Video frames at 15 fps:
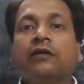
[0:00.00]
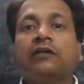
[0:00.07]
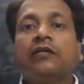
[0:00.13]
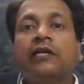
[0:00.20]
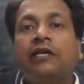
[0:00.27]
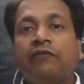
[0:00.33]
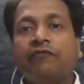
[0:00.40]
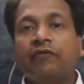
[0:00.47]
the
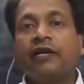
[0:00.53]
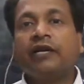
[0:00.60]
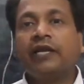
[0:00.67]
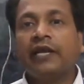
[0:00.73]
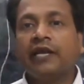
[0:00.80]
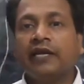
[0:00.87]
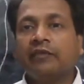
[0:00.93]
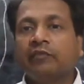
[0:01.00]
different
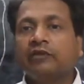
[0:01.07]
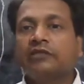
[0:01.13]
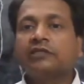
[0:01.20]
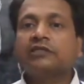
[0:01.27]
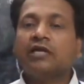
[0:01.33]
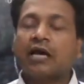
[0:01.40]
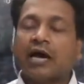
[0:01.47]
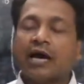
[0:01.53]

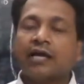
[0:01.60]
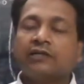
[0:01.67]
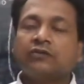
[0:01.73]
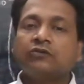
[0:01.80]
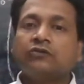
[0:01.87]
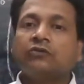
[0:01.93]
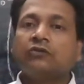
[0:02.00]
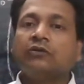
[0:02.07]
animals
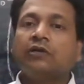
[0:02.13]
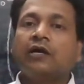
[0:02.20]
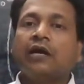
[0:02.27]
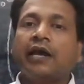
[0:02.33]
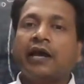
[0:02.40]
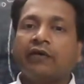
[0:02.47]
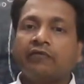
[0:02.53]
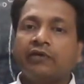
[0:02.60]
also
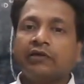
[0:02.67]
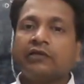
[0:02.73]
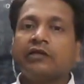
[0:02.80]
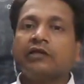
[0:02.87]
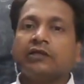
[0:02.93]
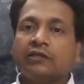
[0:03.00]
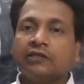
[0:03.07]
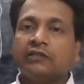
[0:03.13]
having
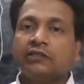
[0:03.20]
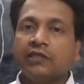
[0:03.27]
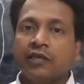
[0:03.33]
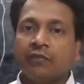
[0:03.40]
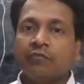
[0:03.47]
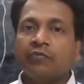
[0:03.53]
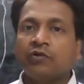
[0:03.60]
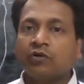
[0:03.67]
the
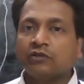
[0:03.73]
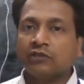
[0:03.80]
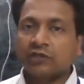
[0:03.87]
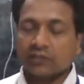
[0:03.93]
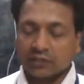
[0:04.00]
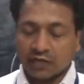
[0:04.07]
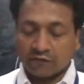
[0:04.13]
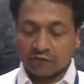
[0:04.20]
same
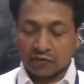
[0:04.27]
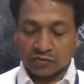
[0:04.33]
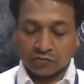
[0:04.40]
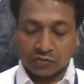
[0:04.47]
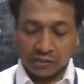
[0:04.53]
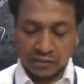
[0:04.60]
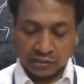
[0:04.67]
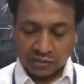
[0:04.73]
process of
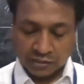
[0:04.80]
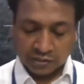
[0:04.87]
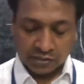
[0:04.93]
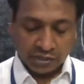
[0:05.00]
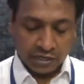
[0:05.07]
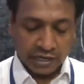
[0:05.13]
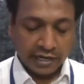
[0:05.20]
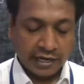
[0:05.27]
nutrition
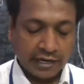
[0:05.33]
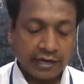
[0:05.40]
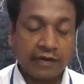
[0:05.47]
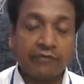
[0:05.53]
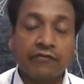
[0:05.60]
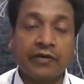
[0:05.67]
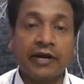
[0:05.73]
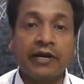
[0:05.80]
in
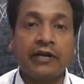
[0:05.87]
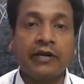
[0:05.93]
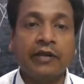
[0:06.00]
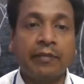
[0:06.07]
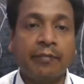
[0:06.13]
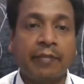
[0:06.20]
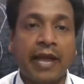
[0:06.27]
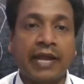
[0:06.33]
different
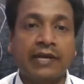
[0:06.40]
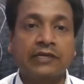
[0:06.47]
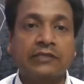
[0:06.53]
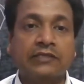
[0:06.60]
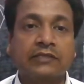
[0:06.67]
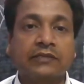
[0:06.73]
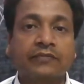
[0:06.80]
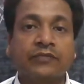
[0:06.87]

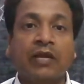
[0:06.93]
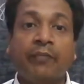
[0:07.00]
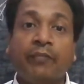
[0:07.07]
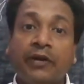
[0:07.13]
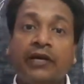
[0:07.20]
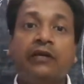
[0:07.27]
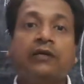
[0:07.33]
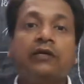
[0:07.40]
manners.
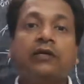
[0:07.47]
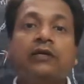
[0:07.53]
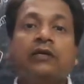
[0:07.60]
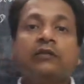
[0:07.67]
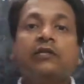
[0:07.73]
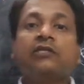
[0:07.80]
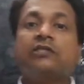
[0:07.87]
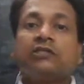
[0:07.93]
But
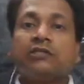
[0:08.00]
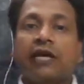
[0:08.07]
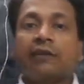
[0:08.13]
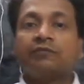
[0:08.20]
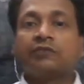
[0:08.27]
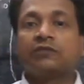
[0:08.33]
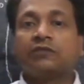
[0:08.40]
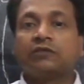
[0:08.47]
the
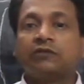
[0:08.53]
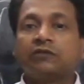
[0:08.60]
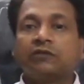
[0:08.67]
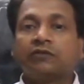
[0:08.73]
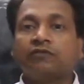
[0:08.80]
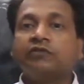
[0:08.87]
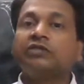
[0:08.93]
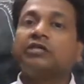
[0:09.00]
steps
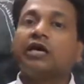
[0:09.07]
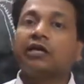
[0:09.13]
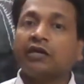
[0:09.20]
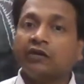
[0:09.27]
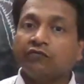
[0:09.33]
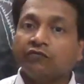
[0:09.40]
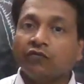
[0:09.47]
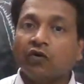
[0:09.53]
which are
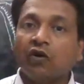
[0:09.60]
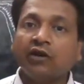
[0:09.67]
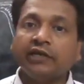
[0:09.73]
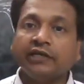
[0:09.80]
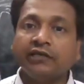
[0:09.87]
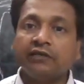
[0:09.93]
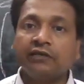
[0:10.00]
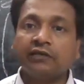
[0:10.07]
involved
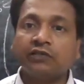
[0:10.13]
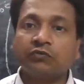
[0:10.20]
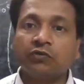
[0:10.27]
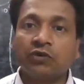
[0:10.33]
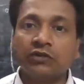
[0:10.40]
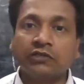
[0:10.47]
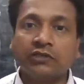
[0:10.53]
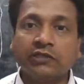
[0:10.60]
in this
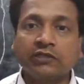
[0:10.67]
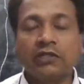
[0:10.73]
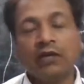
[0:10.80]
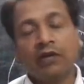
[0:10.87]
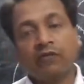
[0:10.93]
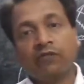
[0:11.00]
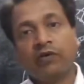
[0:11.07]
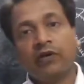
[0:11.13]
process
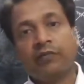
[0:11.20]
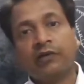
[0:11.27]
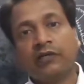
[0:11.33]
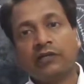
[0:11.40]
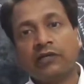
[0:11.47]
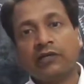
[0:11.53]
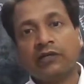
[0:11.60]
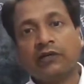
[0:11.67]
will be
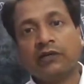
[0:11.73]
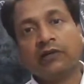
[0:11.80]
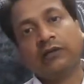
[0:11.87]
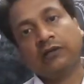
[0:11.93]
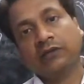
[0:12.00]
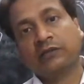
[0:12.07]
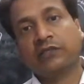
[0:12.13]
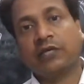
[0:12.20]
the
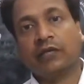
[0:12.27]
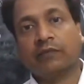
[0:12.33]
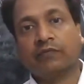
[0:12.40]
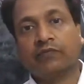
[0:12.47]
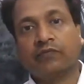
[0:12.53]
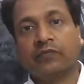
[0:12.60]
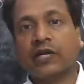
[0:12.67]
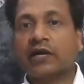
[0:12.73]
same.
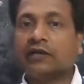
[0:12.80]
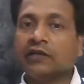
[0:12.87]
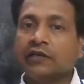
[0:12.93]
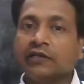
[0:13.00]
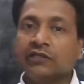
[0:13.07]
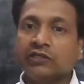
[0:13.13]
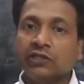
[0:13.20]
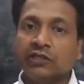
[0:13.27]
That
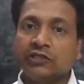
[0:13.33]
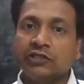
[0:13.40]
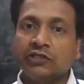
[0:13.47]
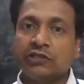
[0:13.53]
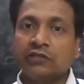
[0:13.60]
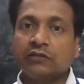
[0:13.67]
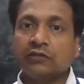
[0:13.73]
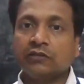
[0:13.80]

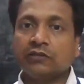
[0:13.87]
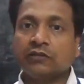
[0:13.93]
ejection,